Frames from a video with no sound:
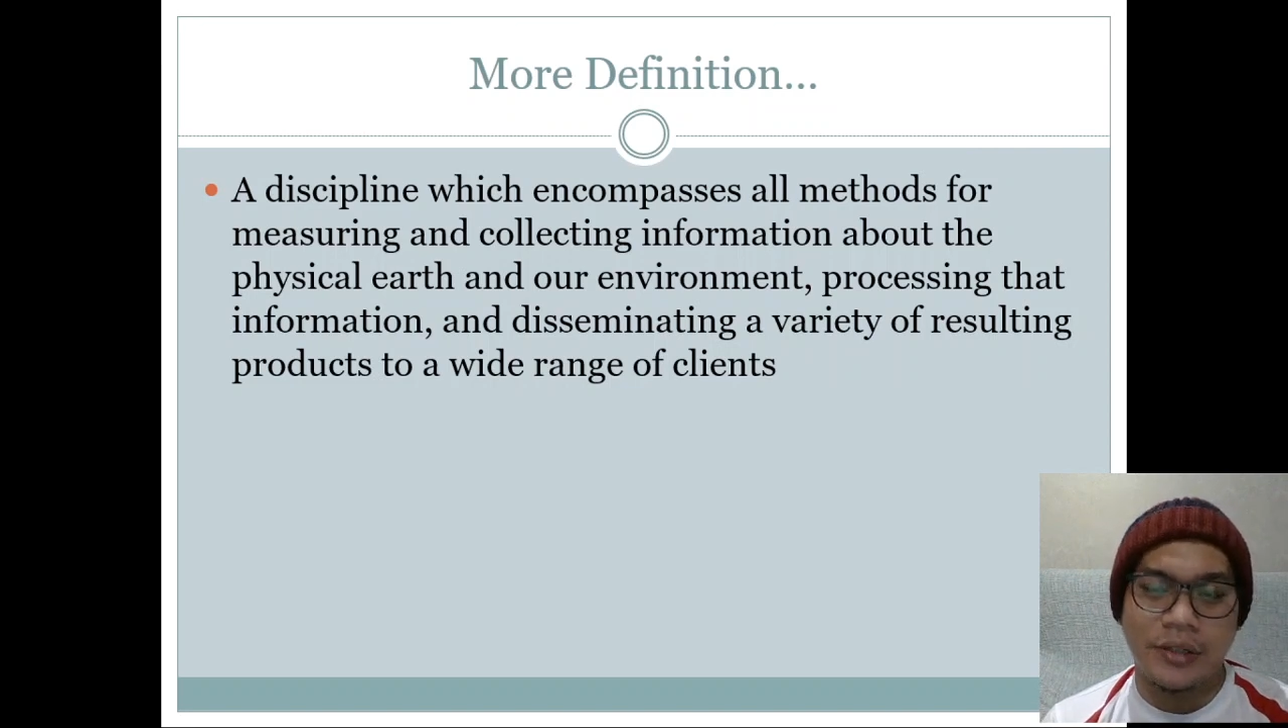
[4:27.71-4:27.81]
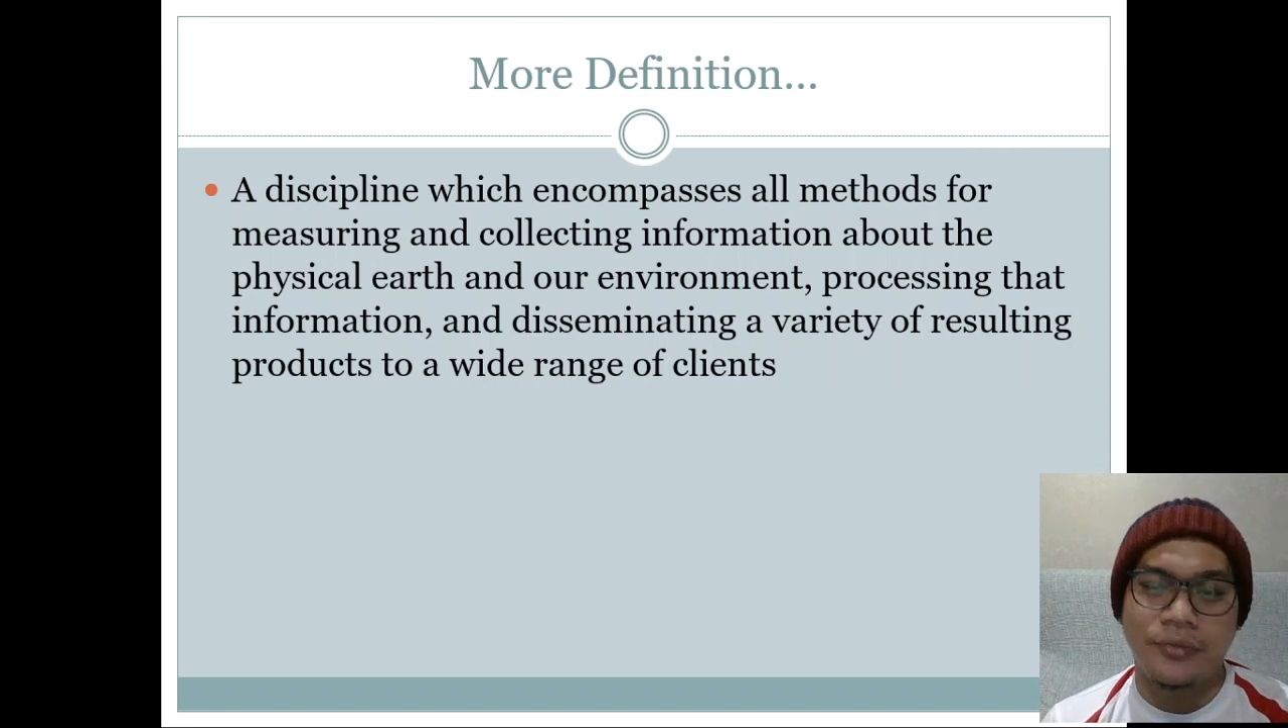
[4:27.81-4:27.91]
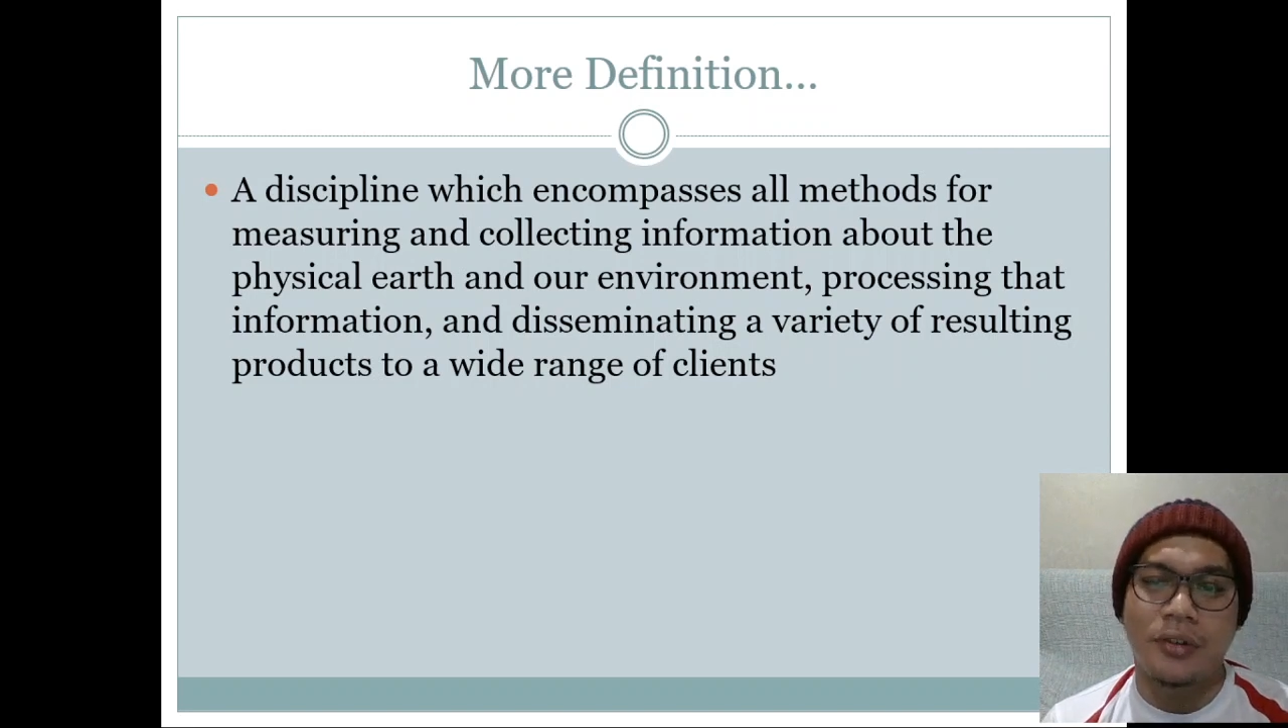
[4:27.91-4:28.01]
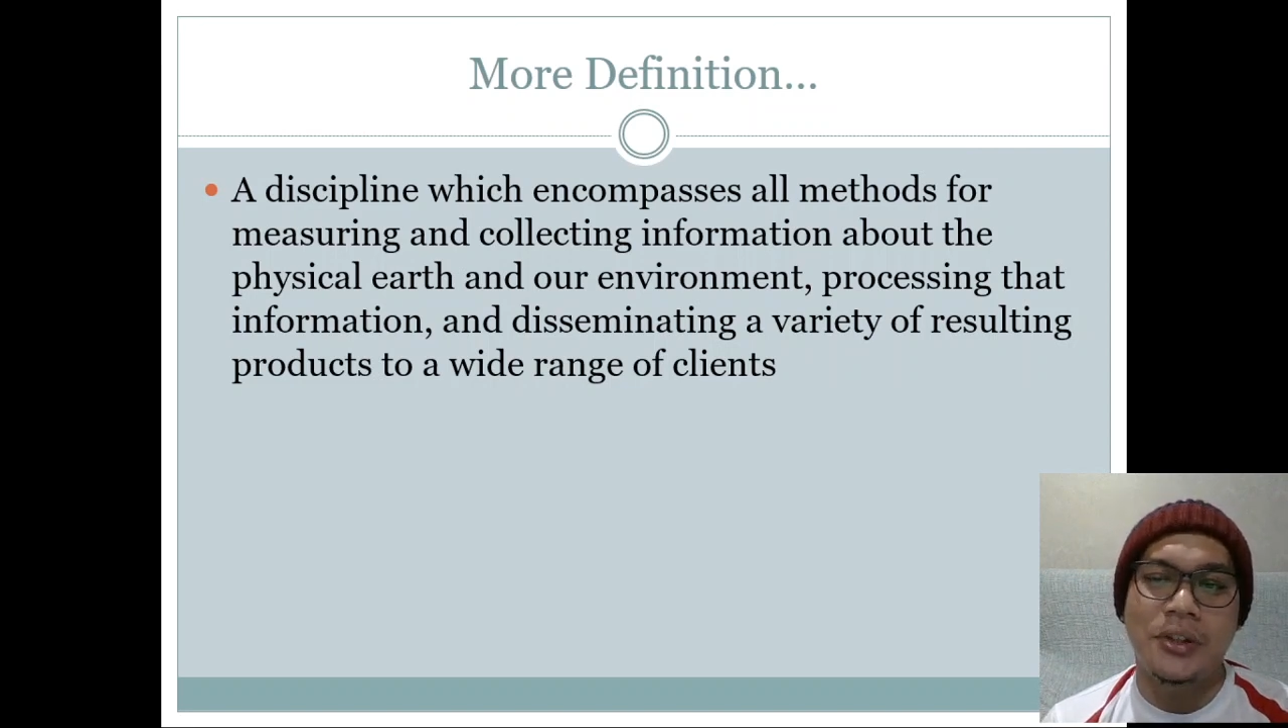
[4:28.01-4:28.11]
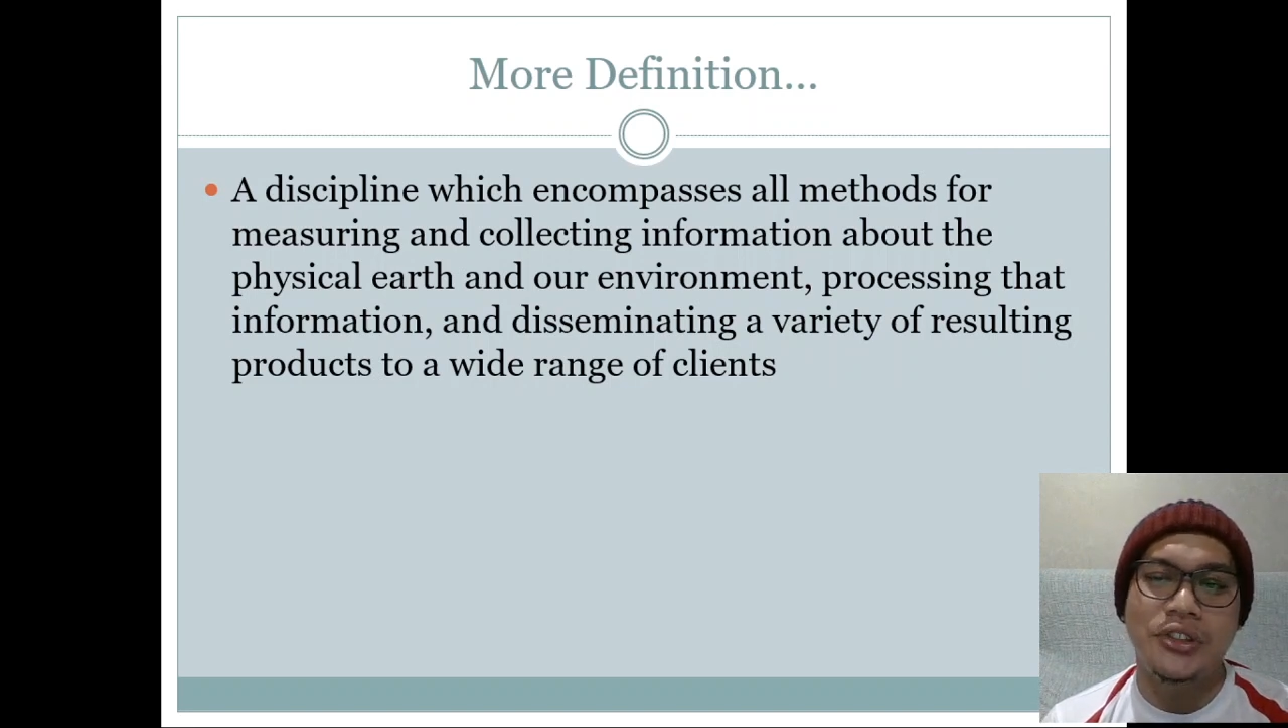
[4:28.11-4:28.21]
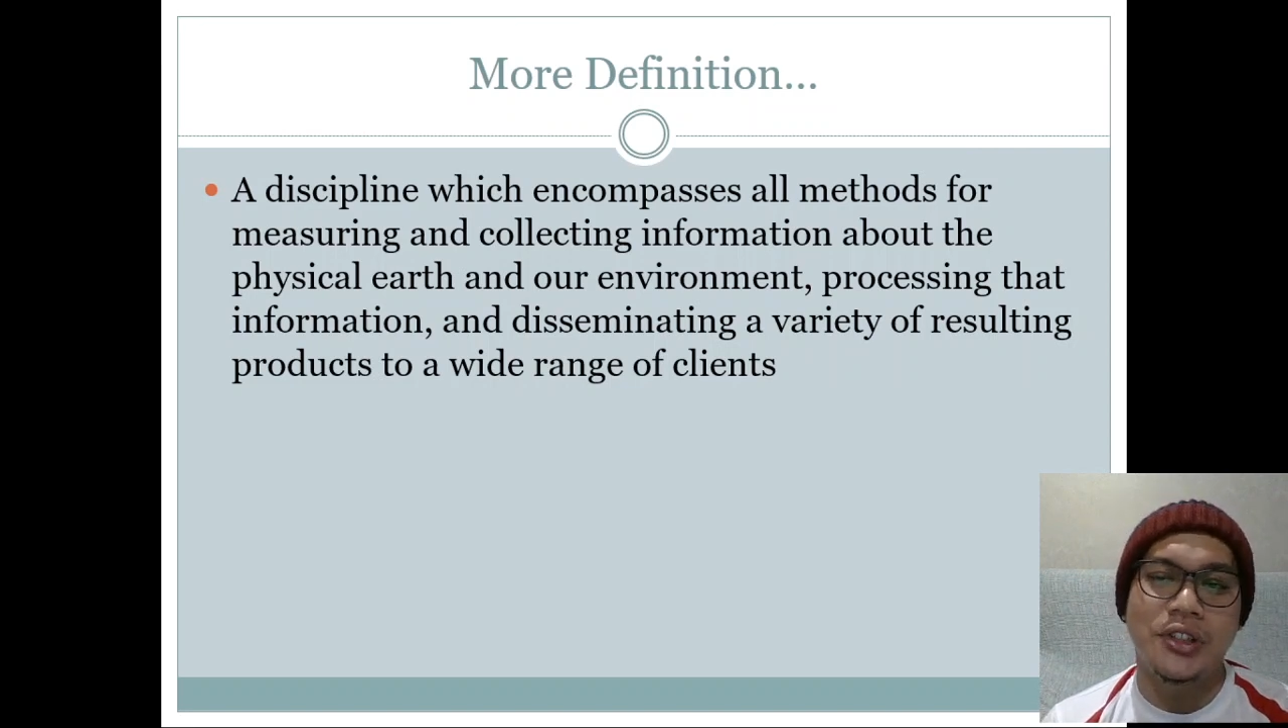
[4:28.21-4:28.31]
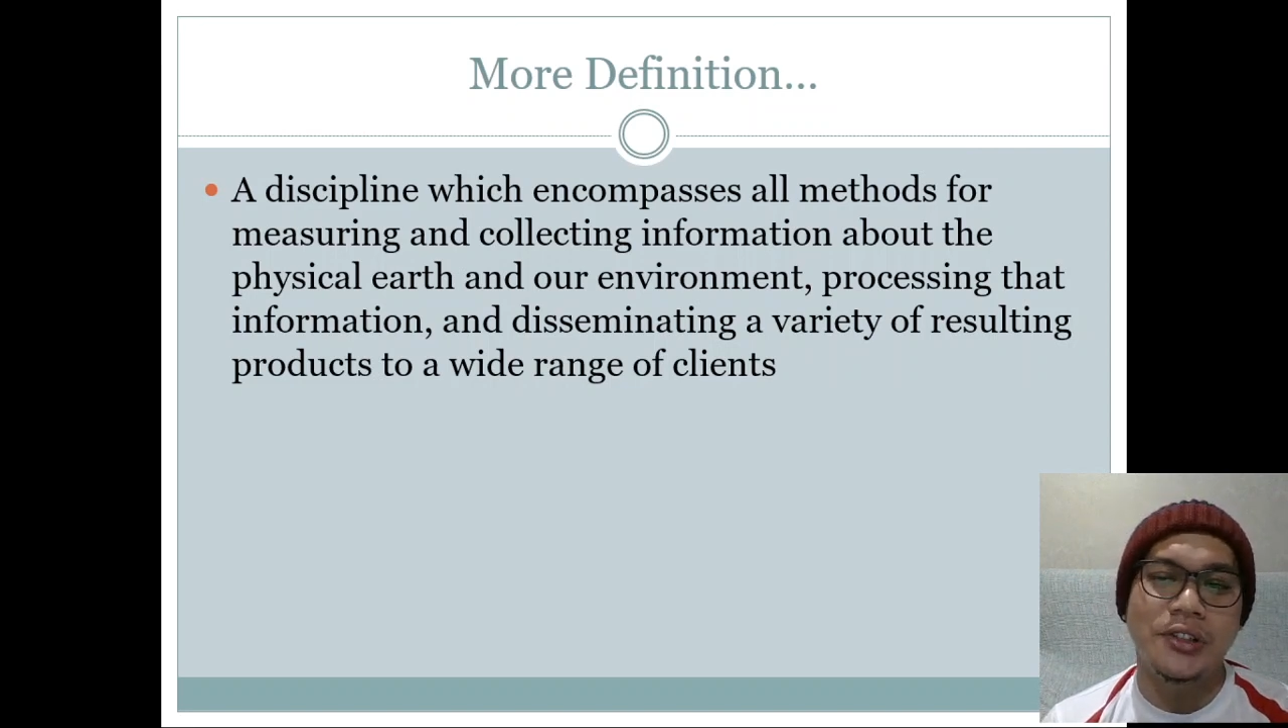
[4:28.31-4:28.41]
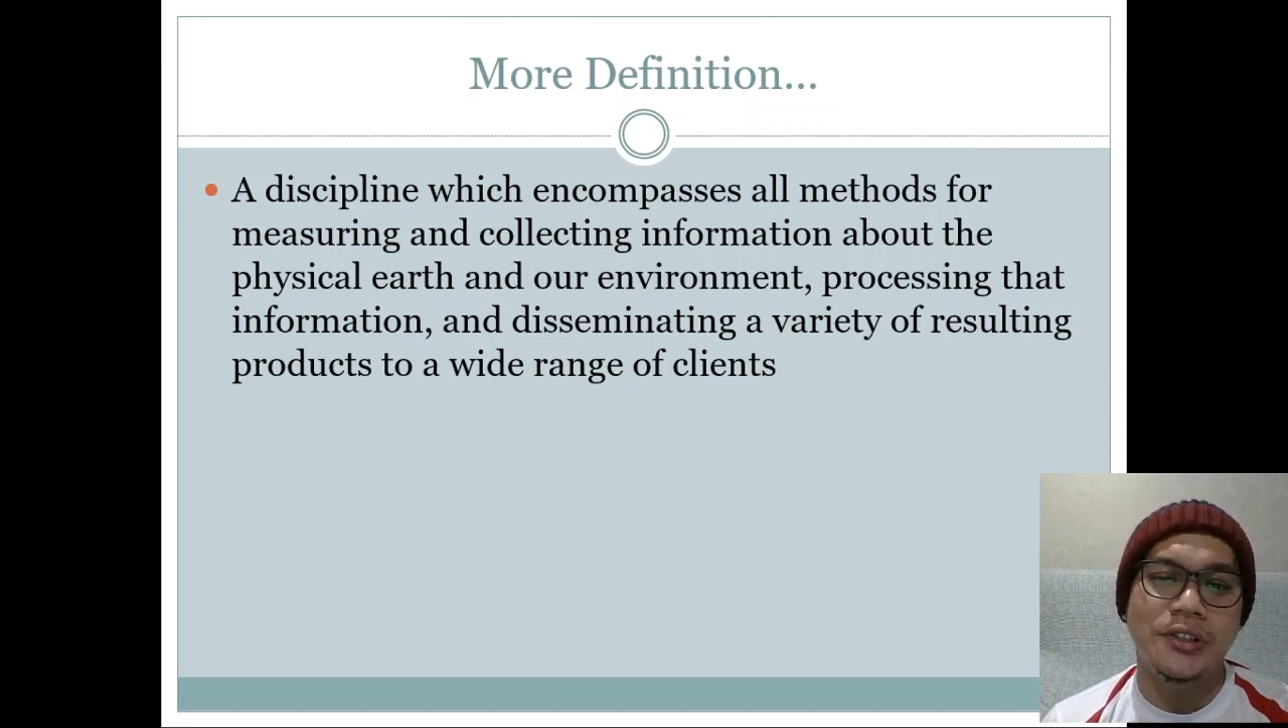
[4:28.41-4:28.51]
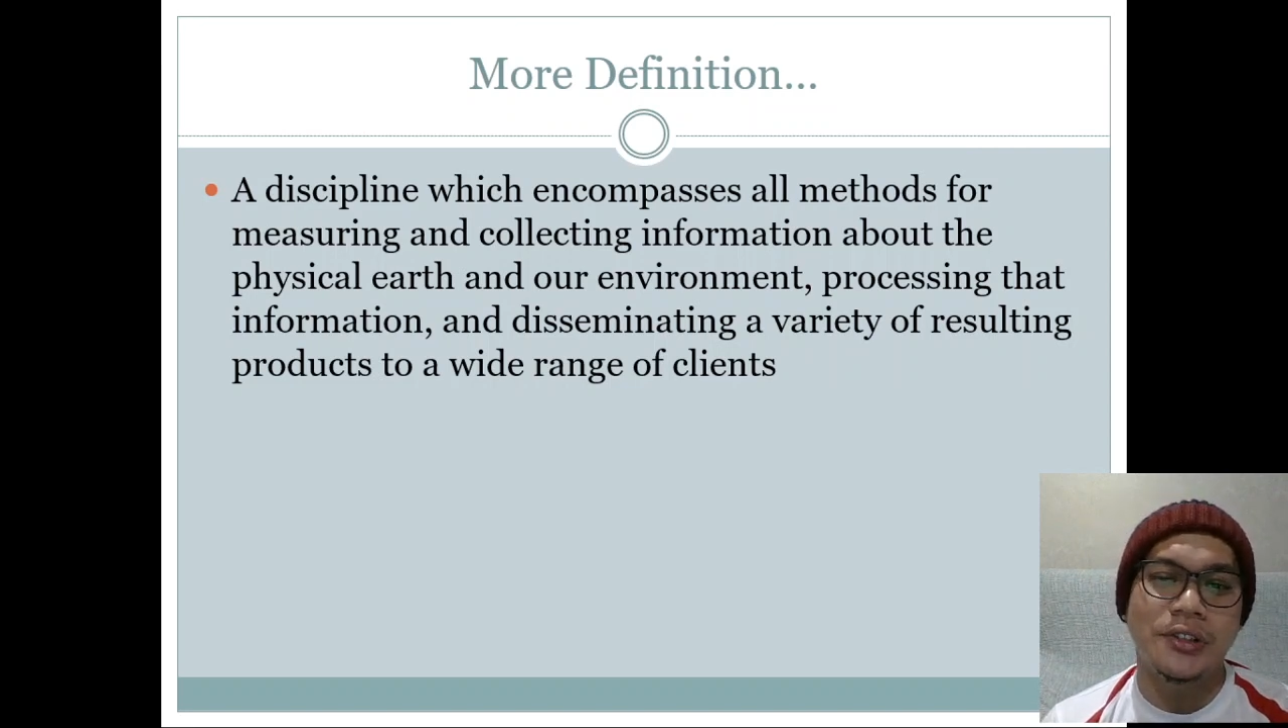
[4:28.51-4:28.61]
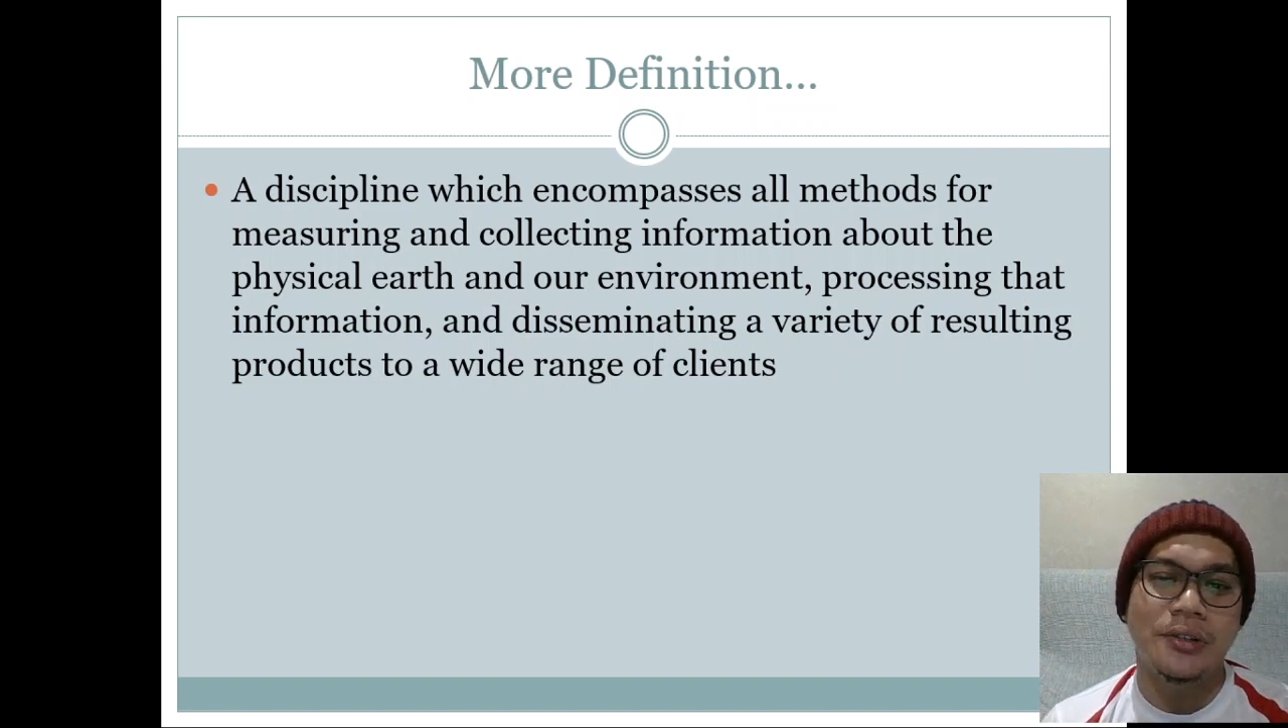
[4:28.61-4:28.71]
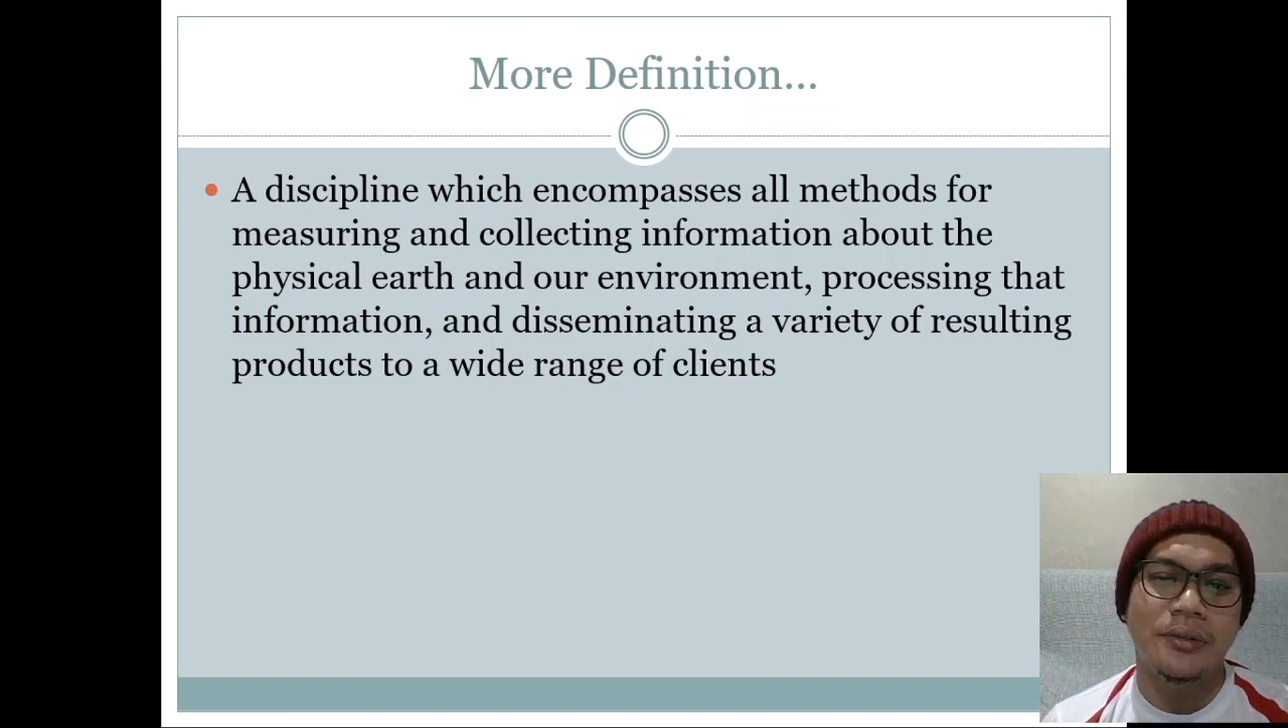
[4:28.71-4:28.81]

informations